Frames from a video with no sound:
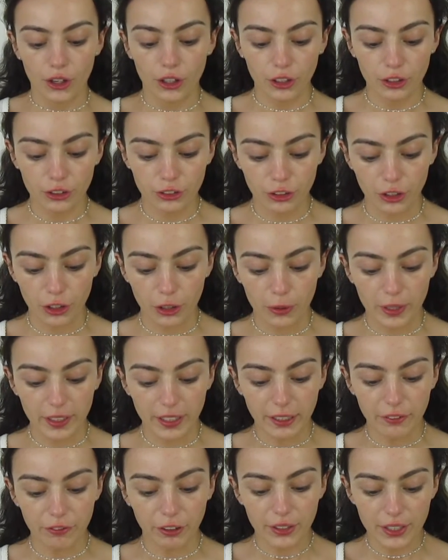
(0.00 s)
So
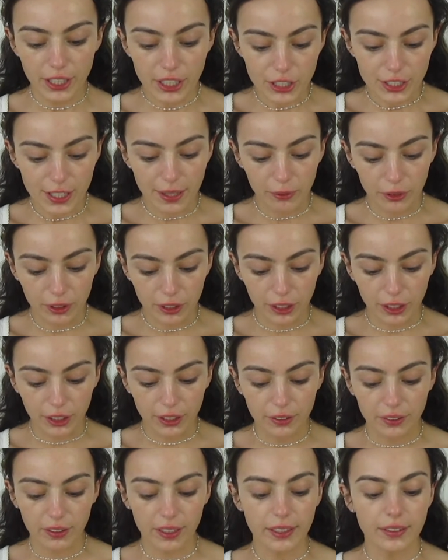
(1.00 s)
the foundation I'm going to
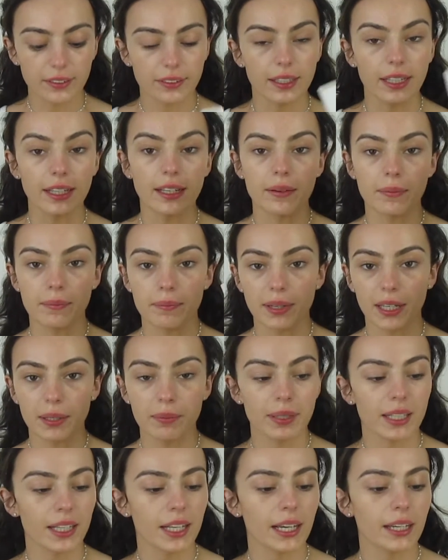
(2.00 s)
use is the
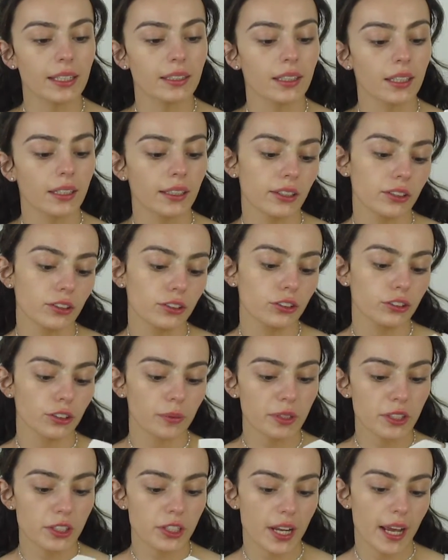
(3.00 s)
Maybelline
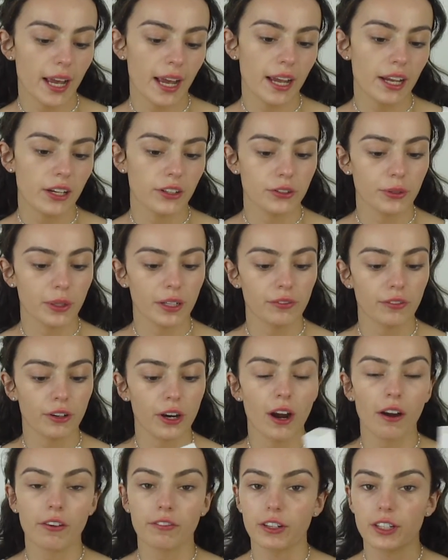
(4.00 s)
Superstay
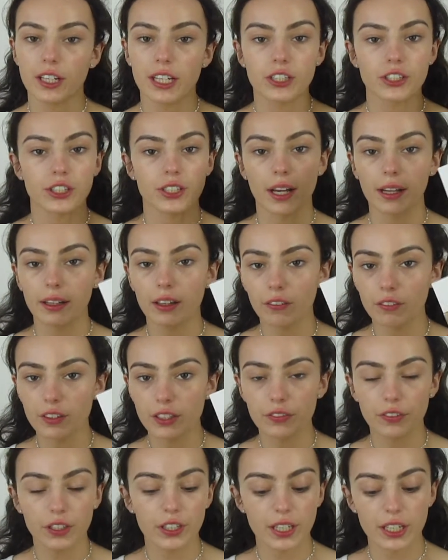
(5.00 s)
24-hour foundation. I love
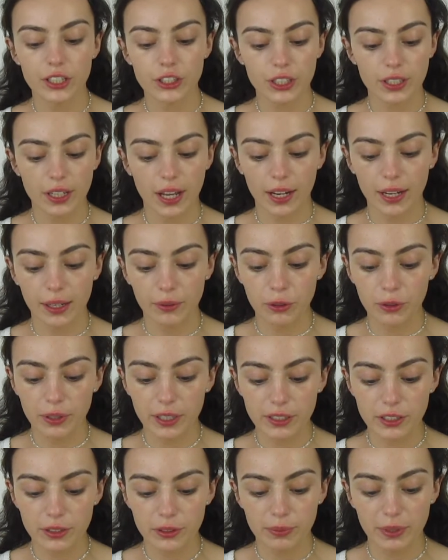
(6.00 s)
this foundation and I'm going
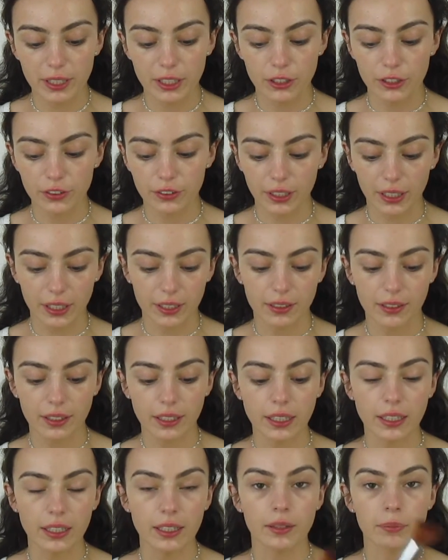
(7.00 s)
to be using
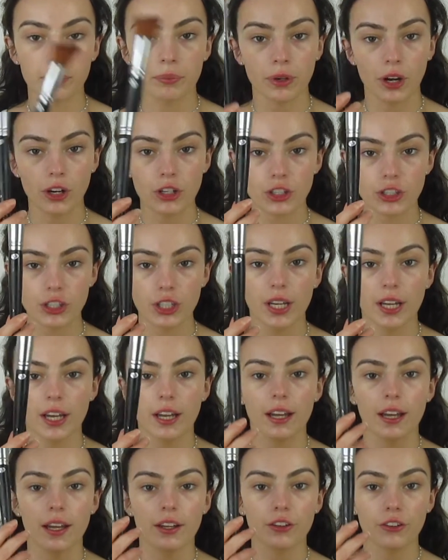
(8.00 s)
the brush
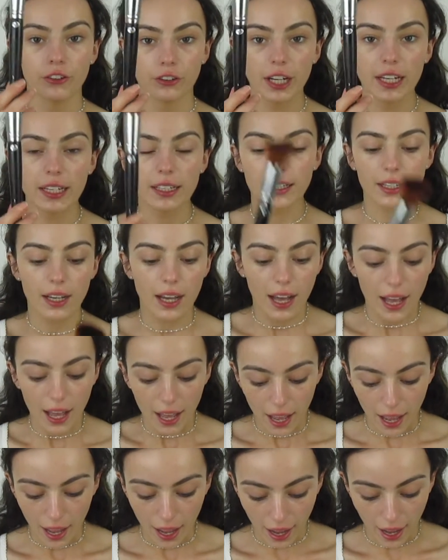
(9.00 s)
3.
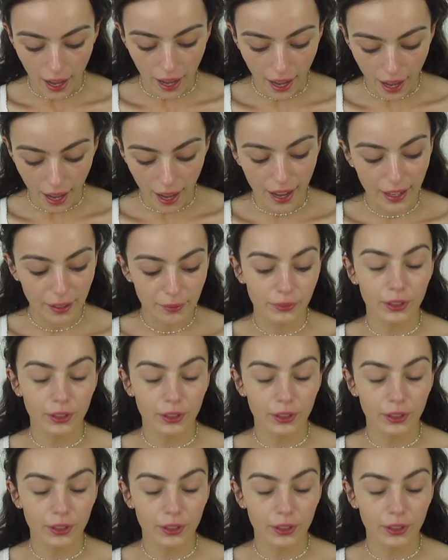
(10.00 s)
I'm